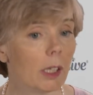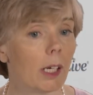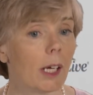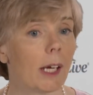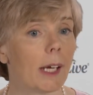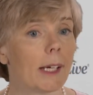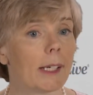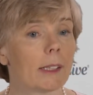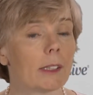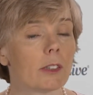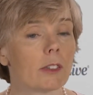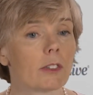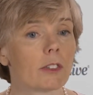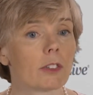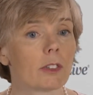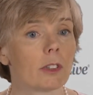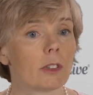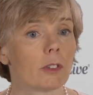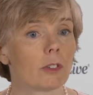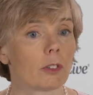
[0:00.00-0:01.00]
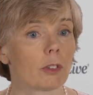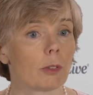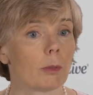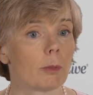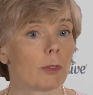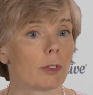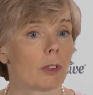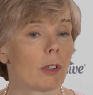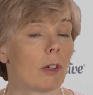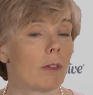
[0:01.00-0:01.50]
and in
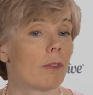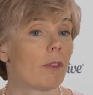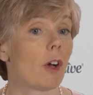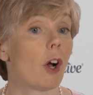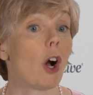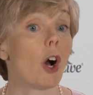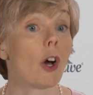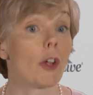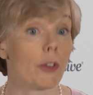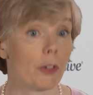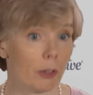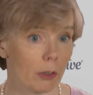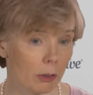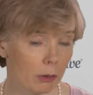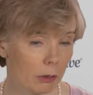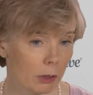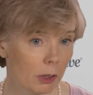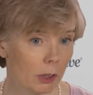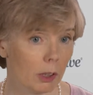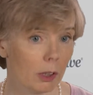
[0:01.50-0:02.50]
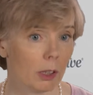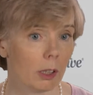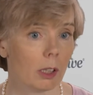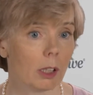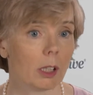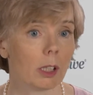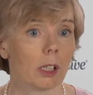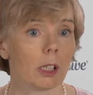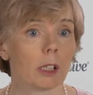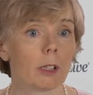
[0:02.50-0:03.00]
terms of other
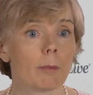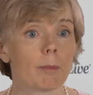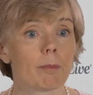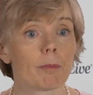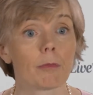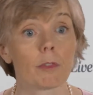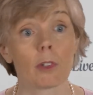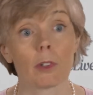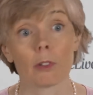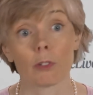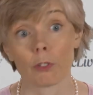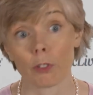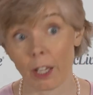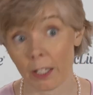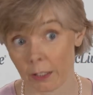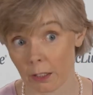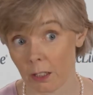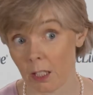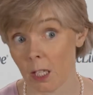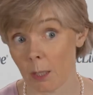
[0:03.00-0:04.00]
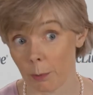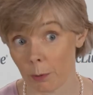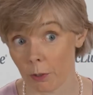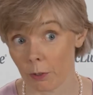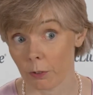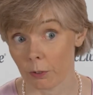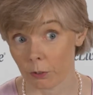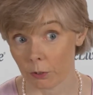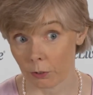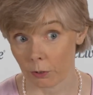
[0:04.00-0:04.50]
um, JAK
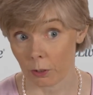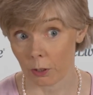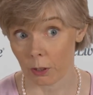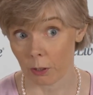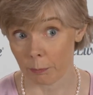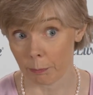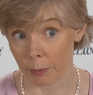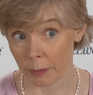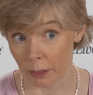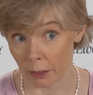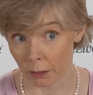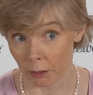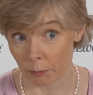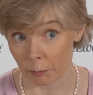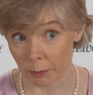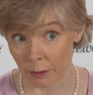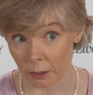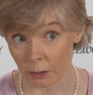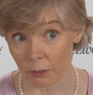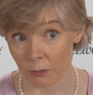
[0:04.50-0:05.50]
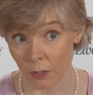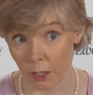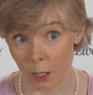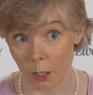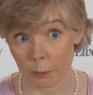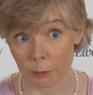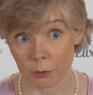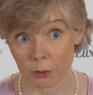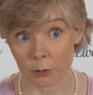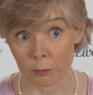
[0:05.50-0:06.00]
inhibitors uh, being being
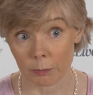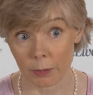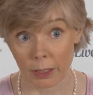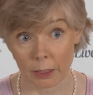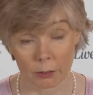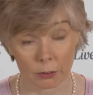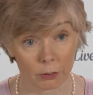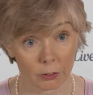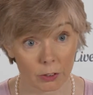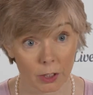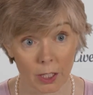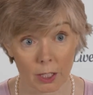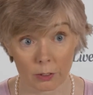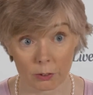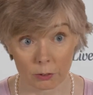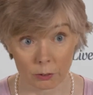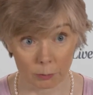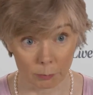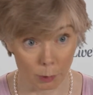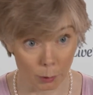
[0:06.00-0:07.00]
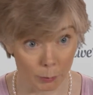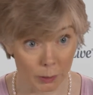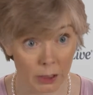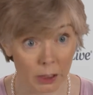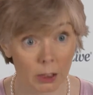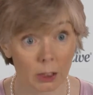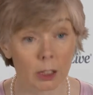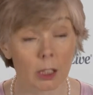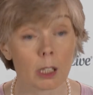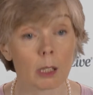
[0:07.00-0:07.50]
developed in pancreas cancer.
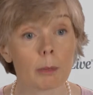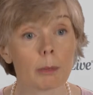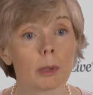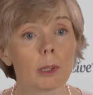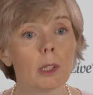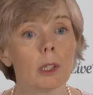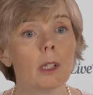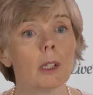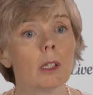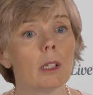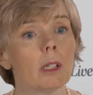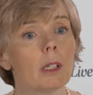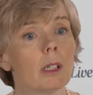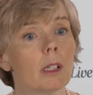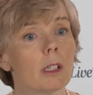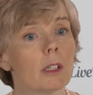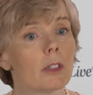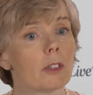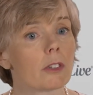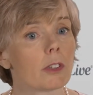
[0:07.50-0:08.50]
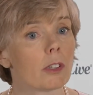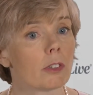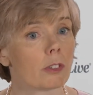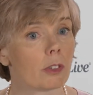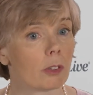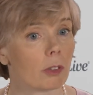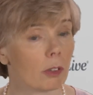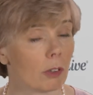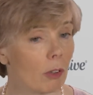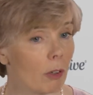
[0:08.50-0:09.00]
Momelotinib is is
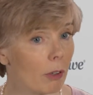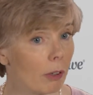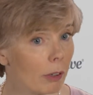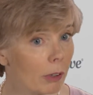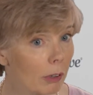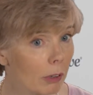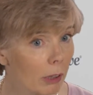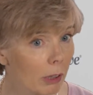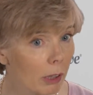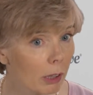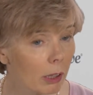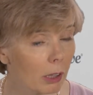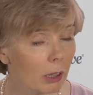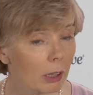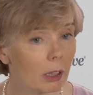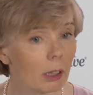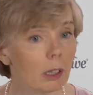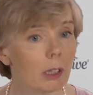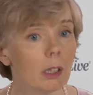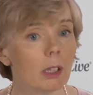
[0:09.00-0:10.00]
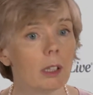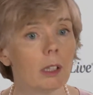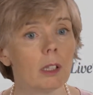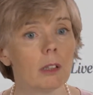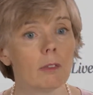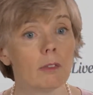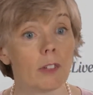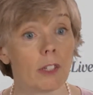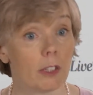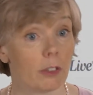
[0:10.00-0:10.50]
undergoing uh,
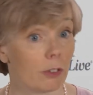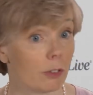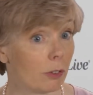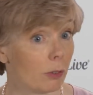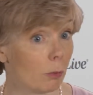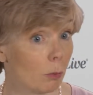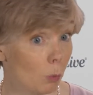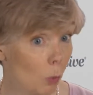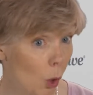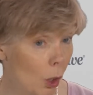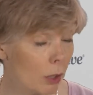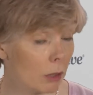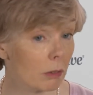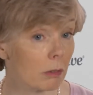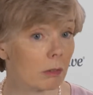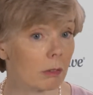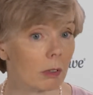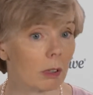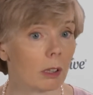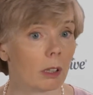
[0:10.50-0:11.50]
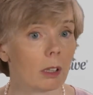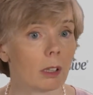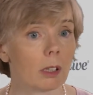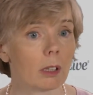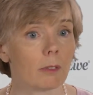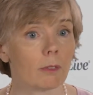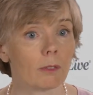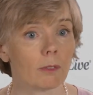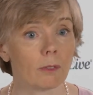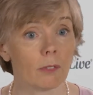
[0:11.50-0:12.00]
phase one,
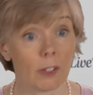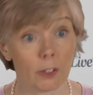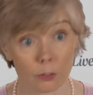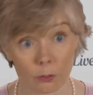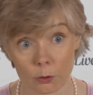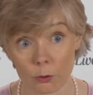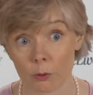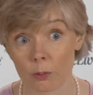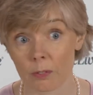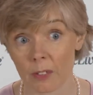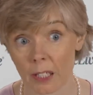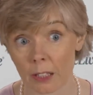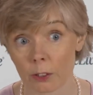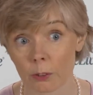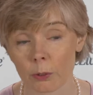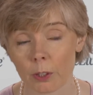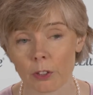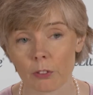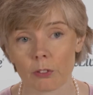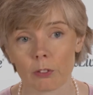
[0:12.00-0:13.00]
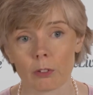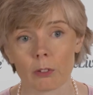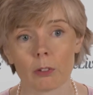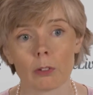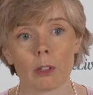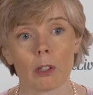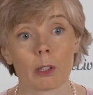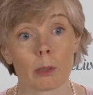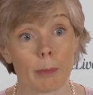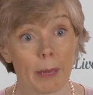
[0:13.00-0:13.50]
uh, phase two evaluation
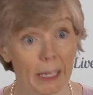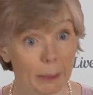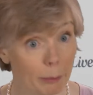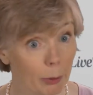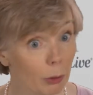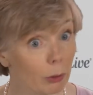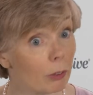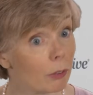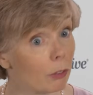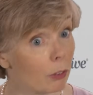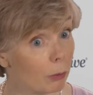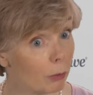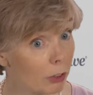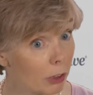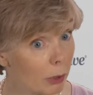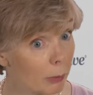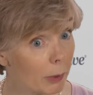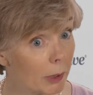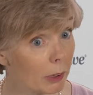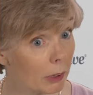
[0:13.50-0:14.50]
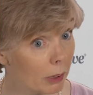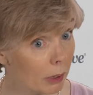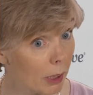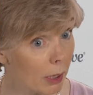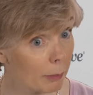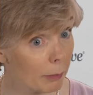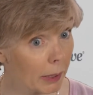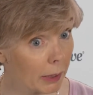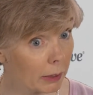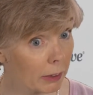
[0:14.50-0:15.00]
on a backbone of gemcitabine and
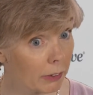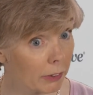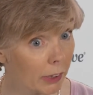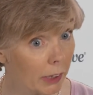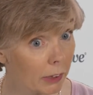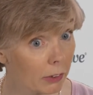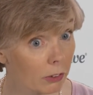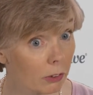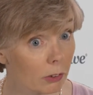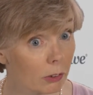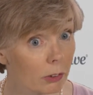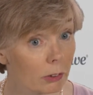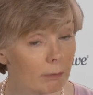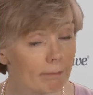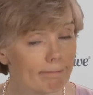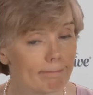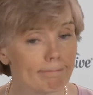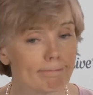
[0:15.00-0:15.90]
paclitaxel.